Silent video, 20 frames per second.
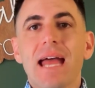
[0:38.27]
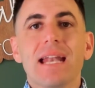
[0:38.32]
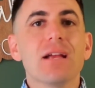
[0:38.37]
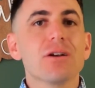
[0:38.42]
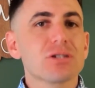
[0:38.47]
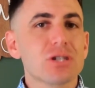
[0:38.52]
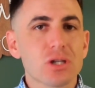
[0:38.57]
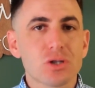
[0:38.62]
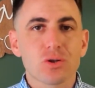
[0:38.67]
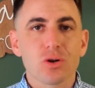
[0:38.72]
And
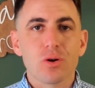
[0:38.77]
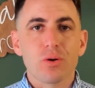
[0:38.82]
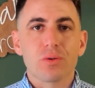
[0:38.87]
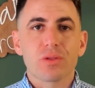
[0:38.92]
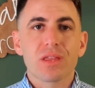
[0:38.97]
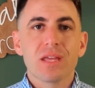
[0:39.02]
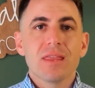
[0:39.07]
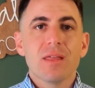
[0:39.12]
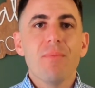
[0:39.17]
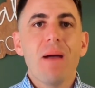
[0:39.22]
here's the
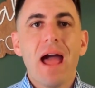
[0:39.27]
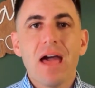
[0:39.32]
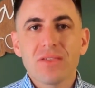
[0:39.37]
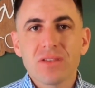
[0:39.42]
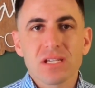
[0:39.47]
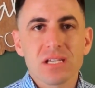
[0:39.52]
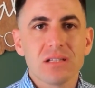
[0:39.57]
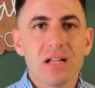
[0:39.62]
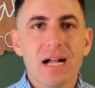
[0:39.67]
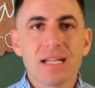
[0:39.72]
truth. The
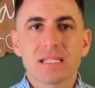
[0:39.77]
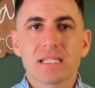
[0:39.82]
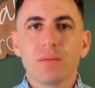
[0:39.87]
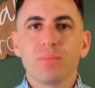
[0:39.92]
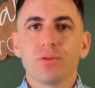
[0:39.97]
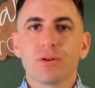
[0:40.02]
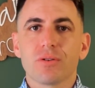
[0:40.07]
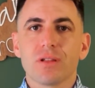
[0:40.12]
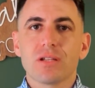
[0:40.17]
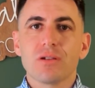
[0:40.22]
math is a lot
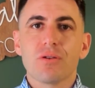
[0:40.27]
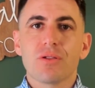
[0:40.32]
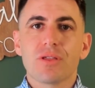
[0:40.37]
simpler than you